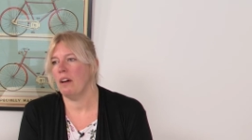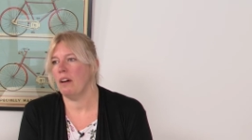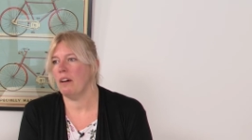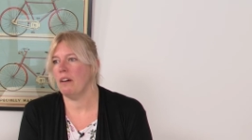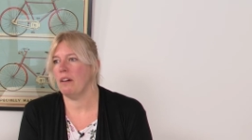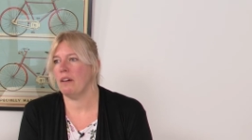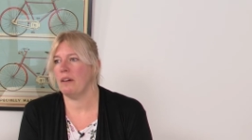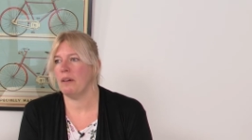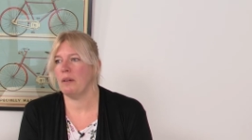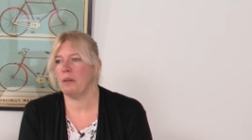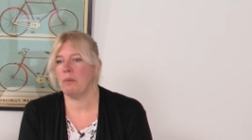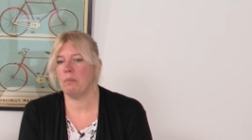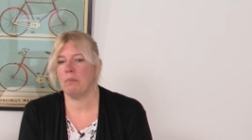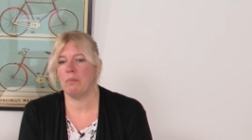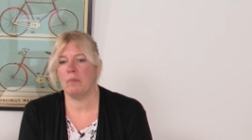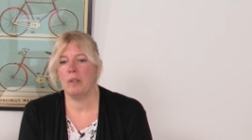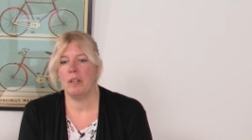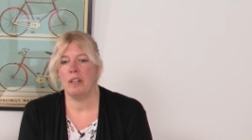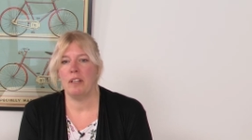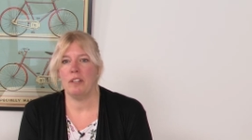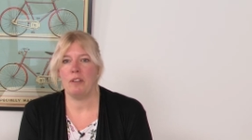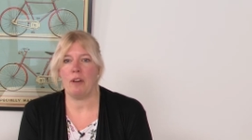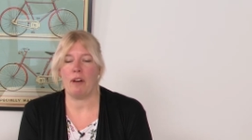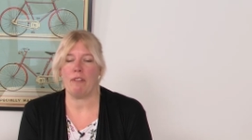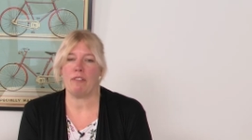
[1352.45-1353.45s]

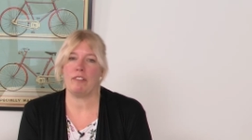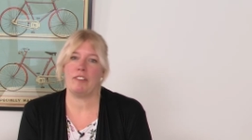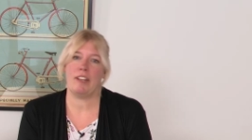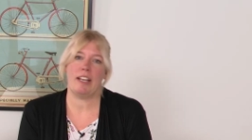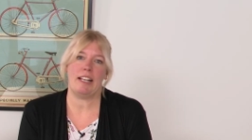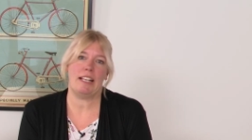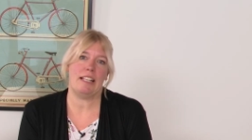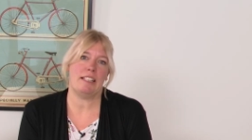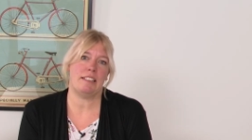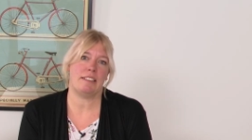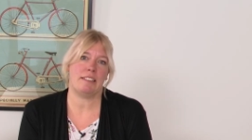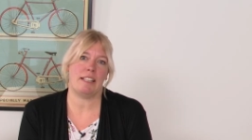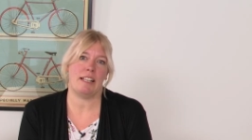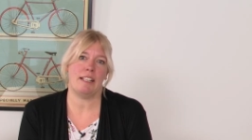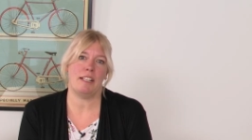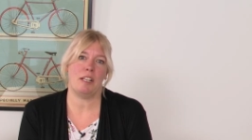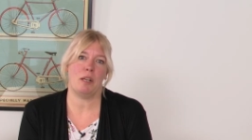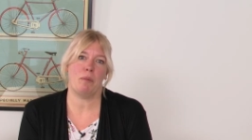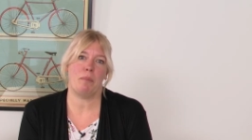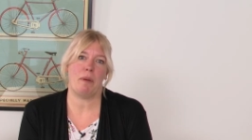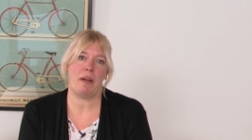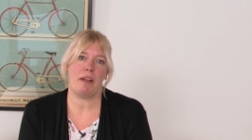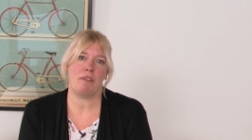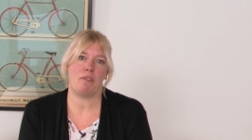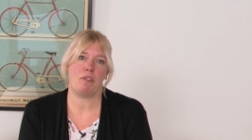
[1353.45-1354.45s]
You have a daily
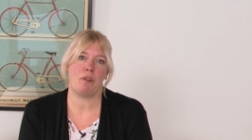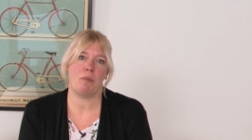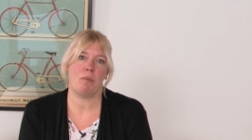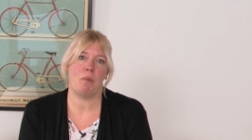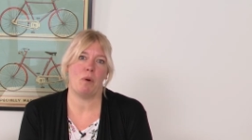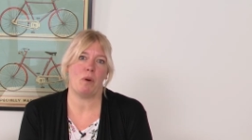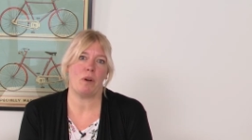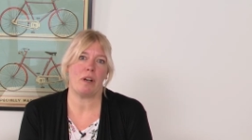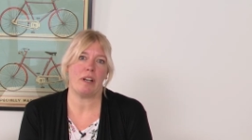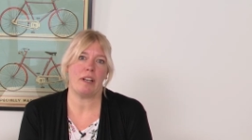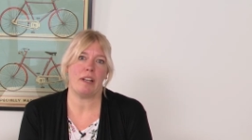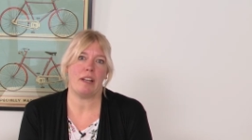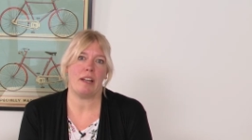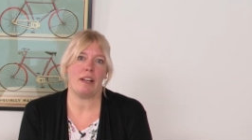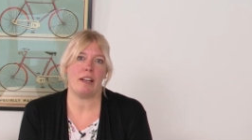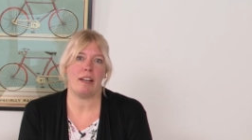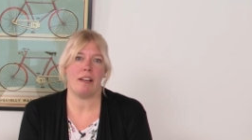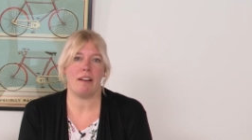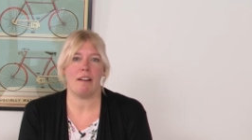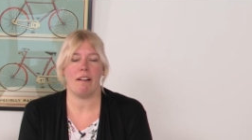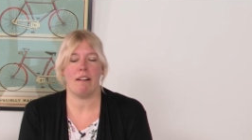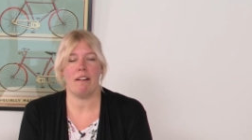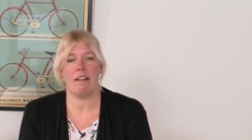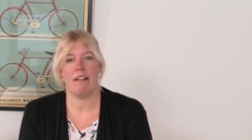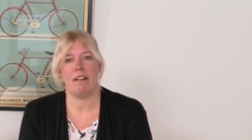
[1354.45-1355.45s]
stand-up every
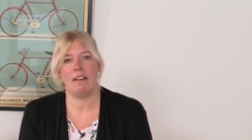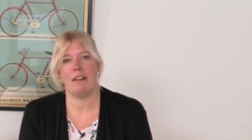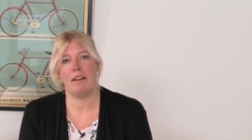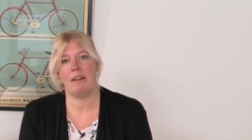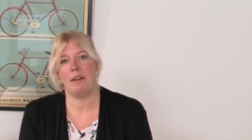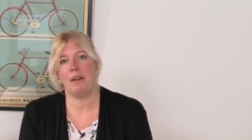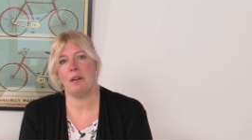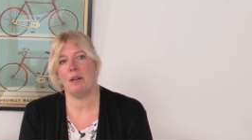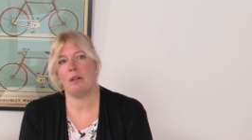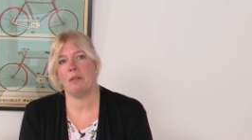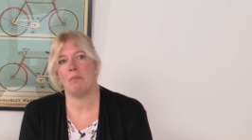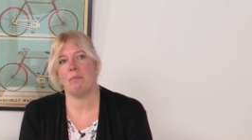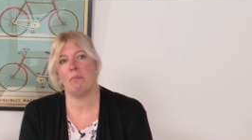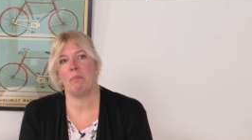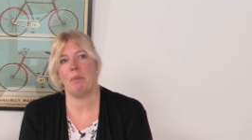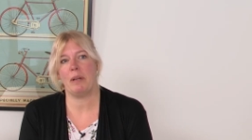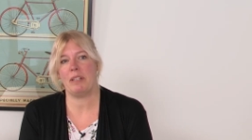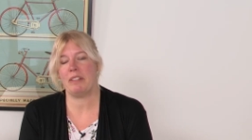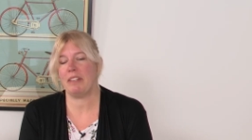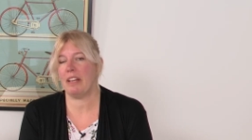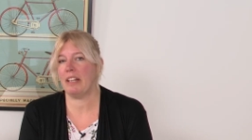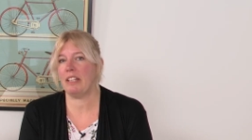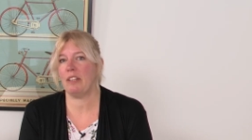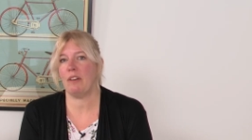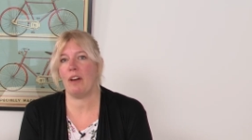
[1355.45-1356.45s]
morning,
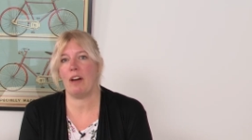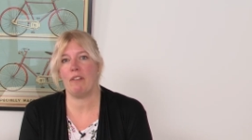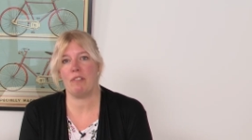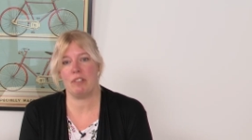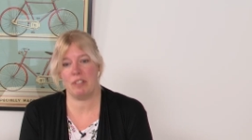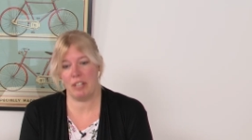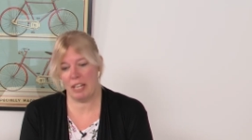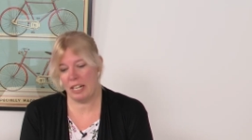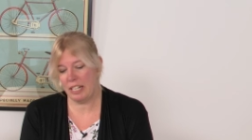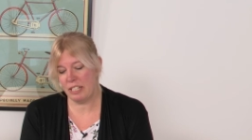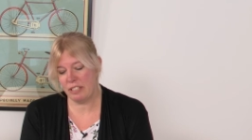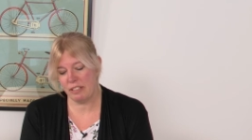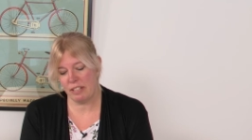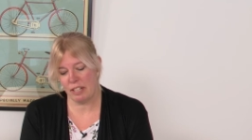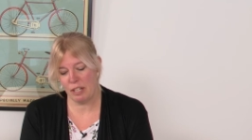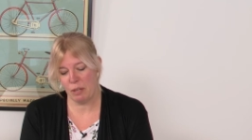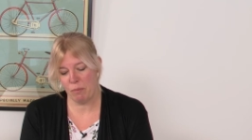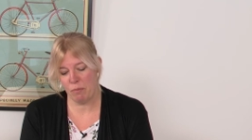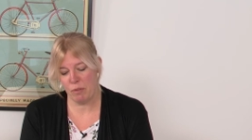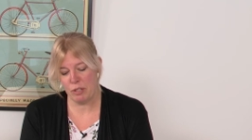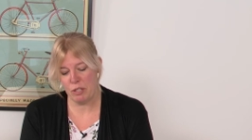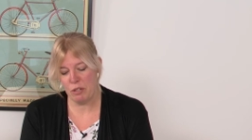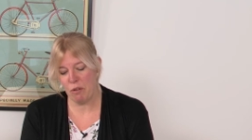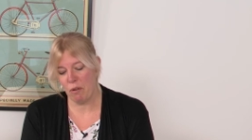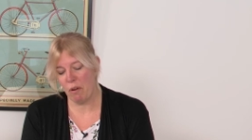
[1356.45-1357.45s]
but then you have a daily
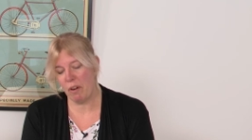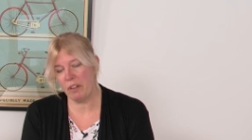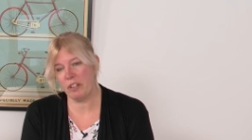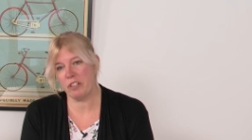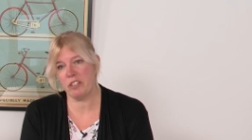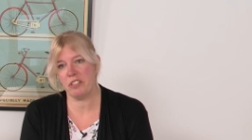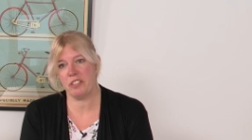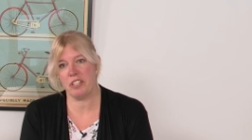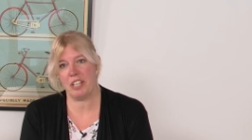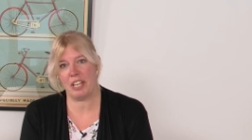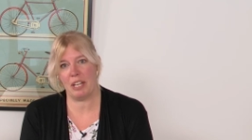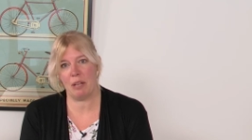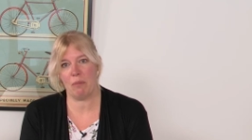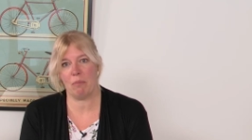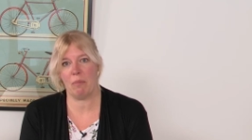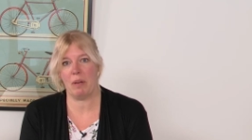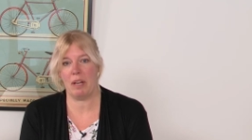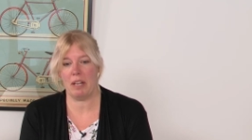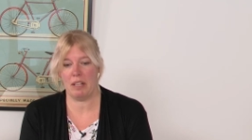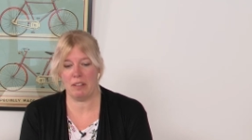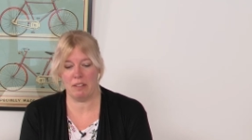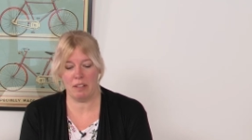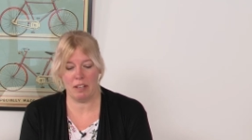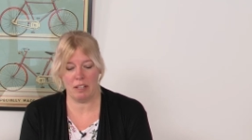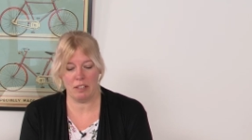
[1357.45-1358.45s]
stand-up with your other team,
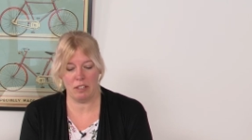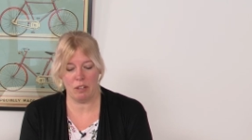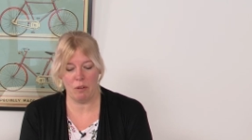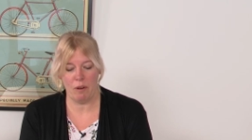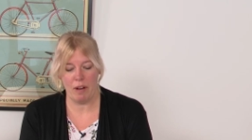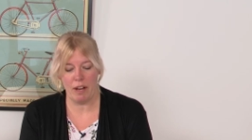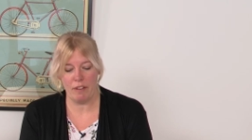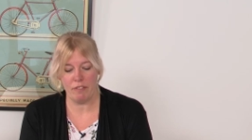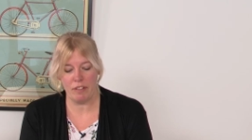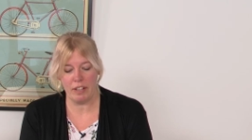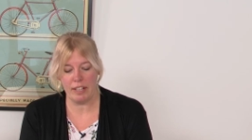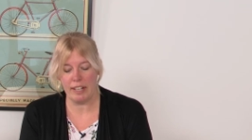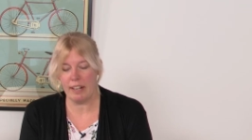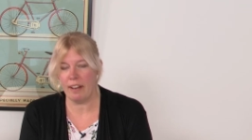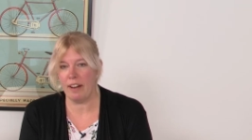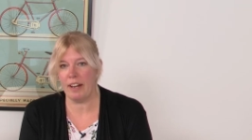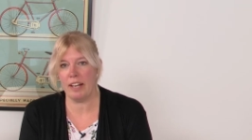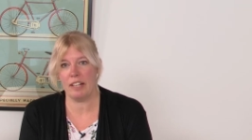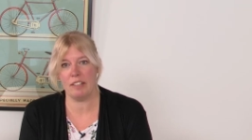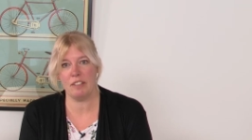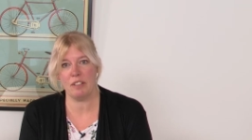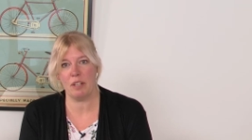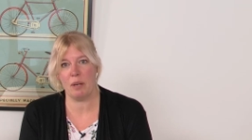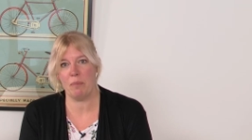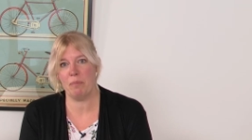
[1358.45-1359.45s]
and then you have a
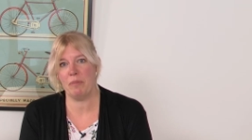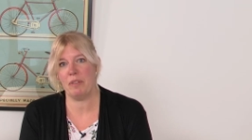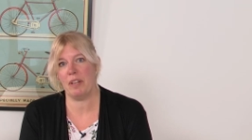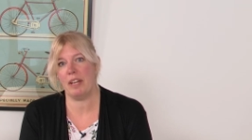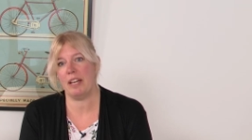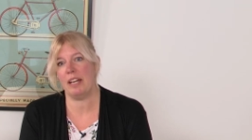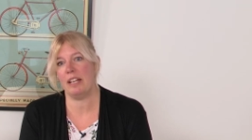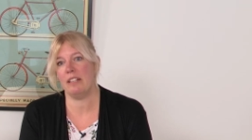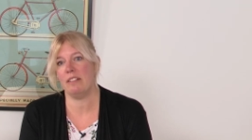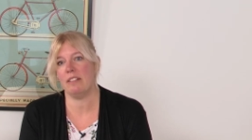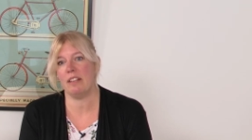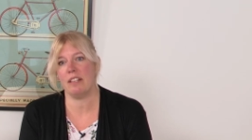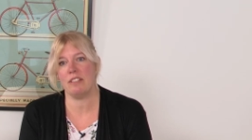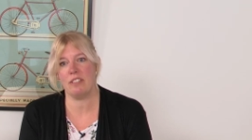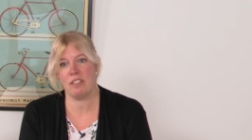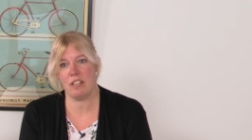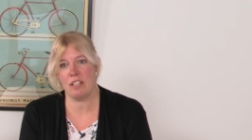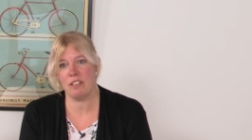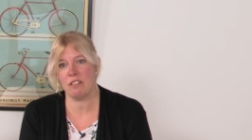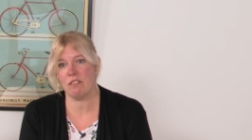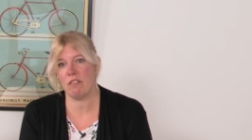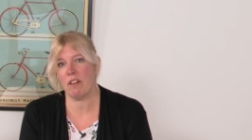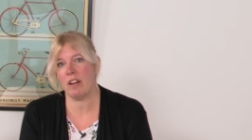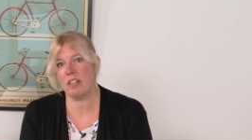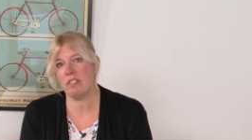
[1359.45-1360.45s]
client update,
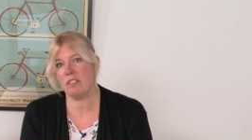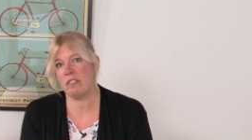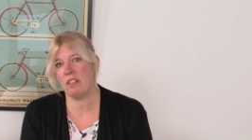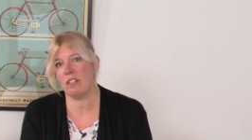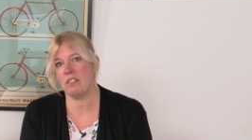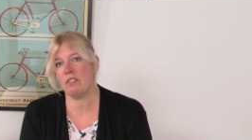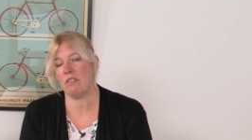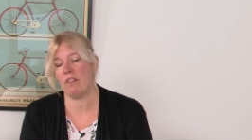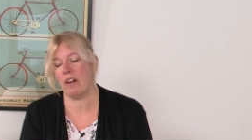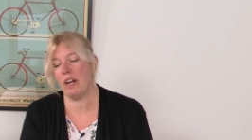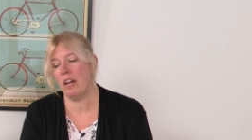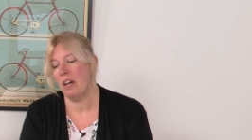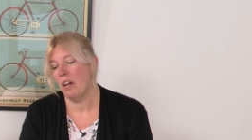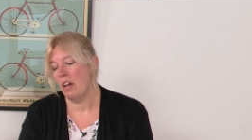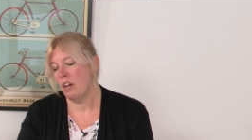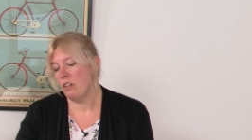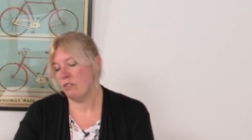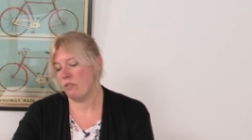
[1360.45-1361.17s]
etc., etc.